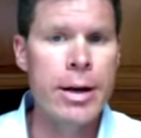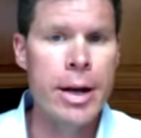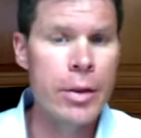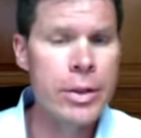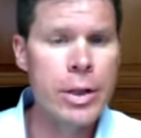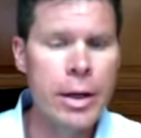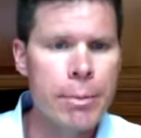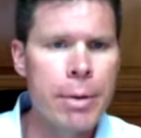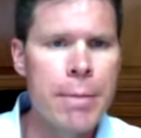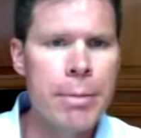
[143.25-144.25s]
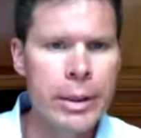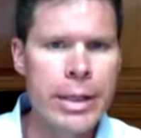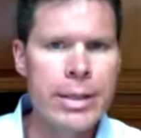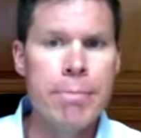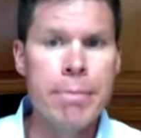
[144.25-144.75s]
Now, this occupied building
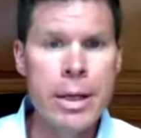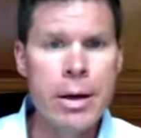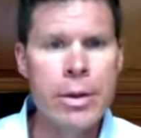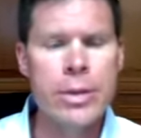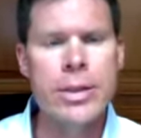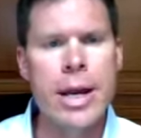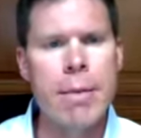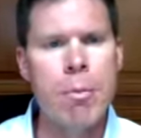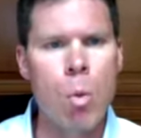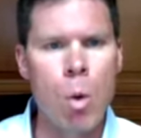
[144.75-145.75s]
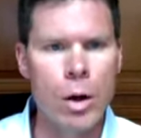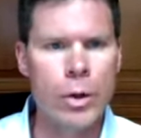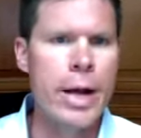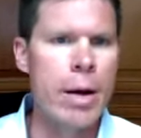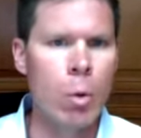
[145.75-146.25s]
needs to be on the same water
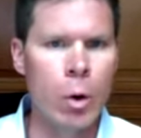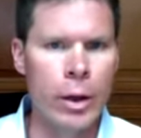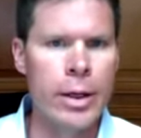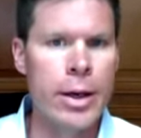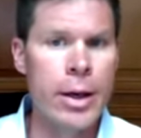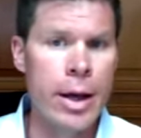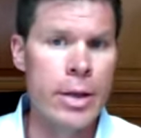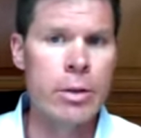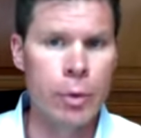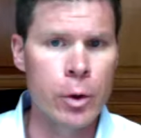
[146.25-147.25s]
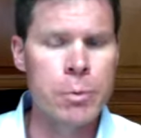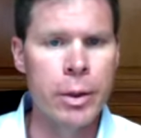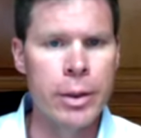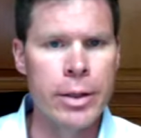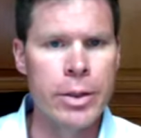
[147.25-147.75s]
network as the first building.